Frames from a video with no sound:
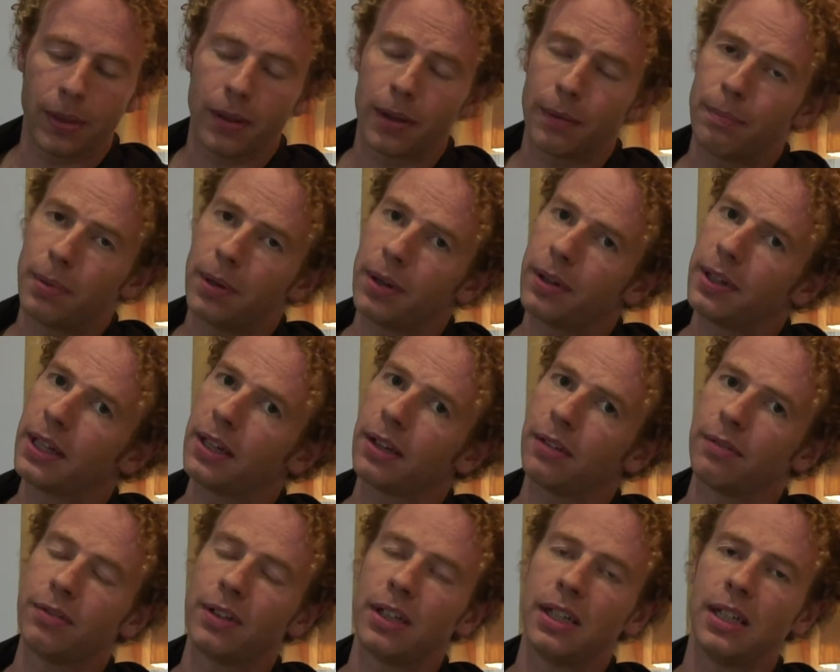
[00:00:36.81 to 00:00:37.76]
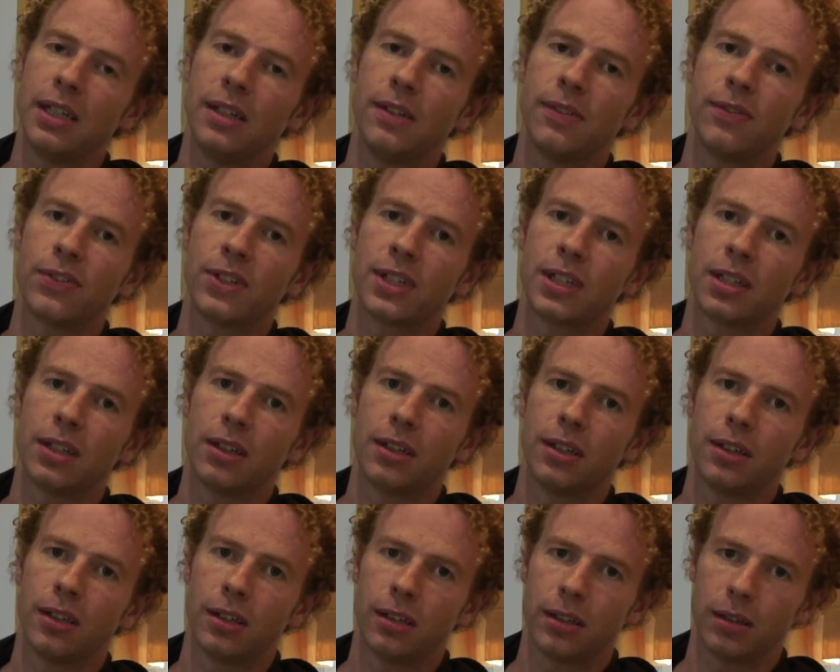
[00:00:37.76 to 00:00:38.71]
a burning of leaves
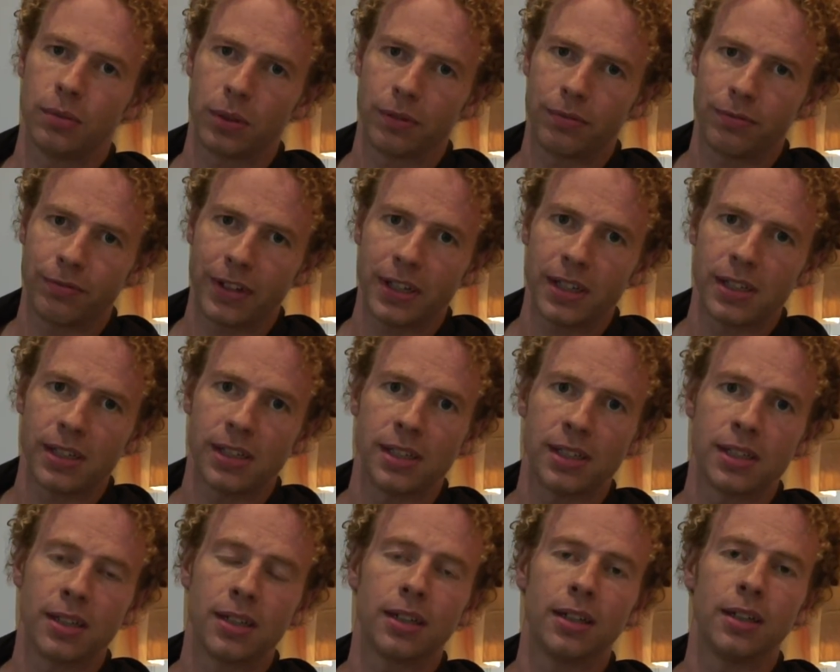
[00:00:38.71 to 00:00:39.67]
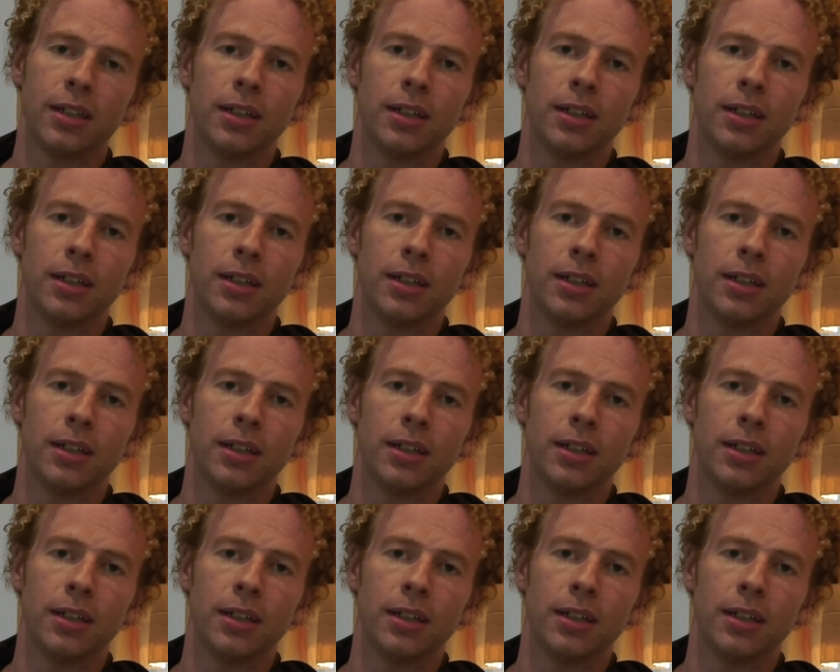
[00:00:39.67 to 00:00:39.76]
that would fizz